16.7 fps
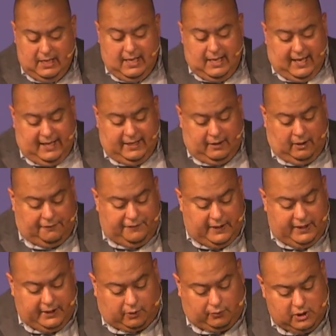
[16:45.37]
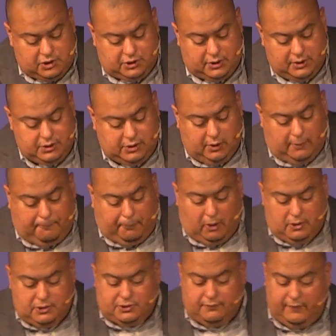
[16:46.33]
And an authentic Christian is going to
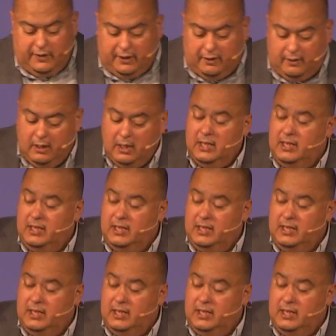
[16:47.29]
persevere,